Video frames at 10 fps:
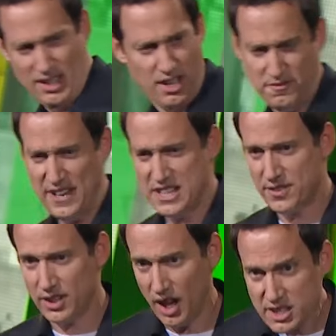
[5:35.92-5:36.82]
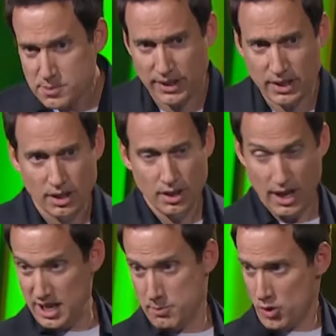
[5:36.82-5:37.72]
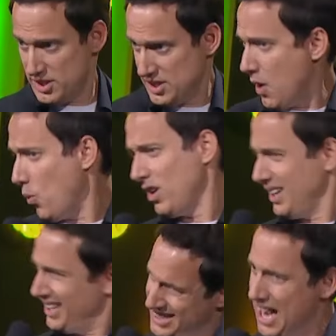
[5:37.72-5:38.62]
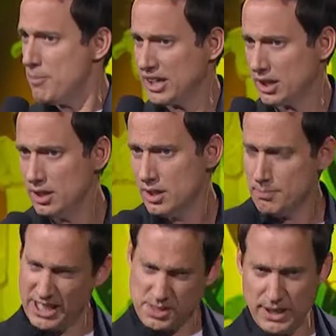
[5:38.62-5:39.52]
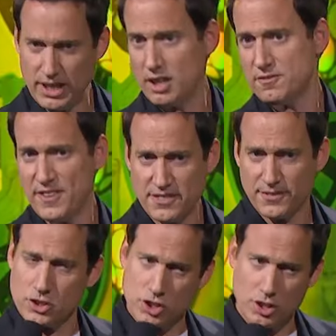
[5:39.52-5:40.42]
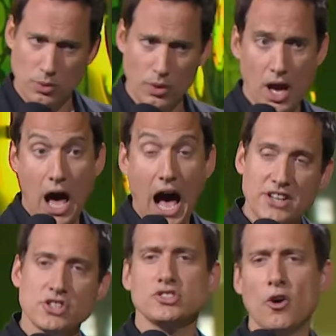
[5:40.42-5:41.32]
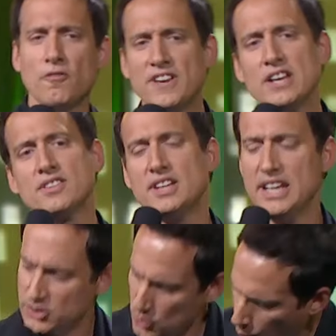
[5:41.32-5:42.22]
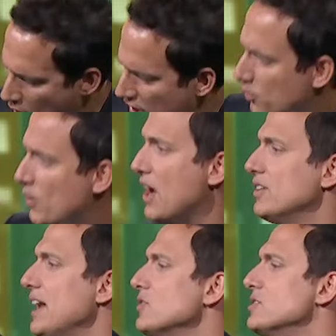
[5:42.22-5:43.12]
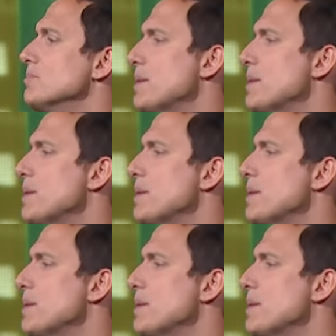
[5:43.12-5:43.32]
an unfaithful husband any more than not wearing a yarmulke makes me an unfaithful Jew. I just don't feel the need to walk around announcing